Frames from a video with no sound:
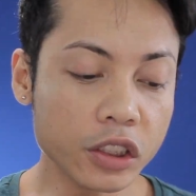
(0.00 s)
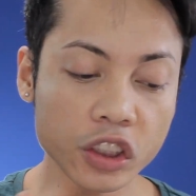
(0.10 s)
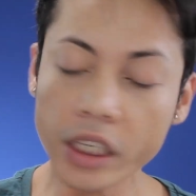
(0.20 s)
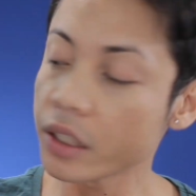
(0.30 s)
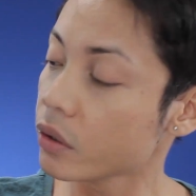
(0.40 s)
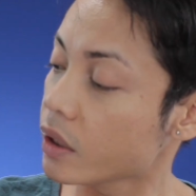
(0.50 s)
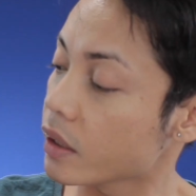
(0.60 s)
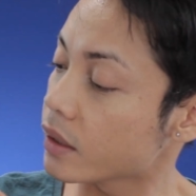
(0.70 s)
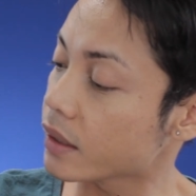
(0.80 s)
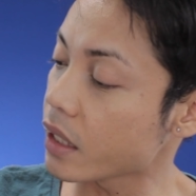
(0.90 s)
shadows
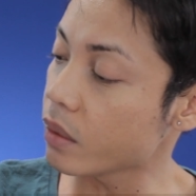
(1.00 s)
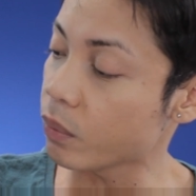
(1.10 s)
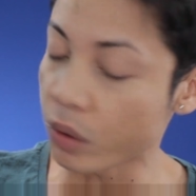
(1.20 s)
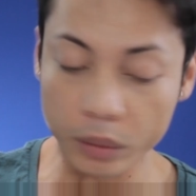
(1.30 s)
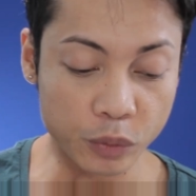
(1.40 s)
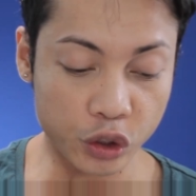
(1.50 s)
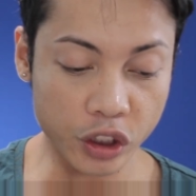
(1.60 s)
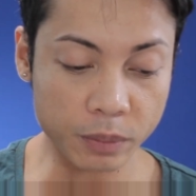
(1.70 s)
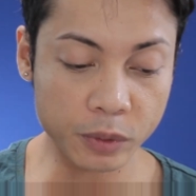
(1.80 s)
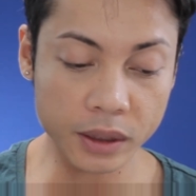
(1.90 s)
has stamp of
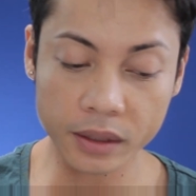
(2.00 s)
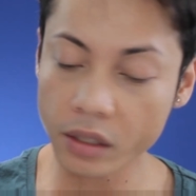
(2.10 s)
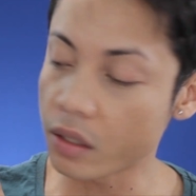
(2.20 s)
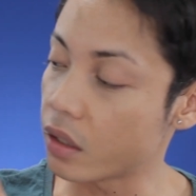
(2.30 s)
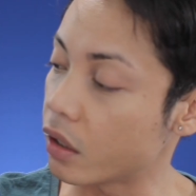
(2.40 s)
Jeffree Star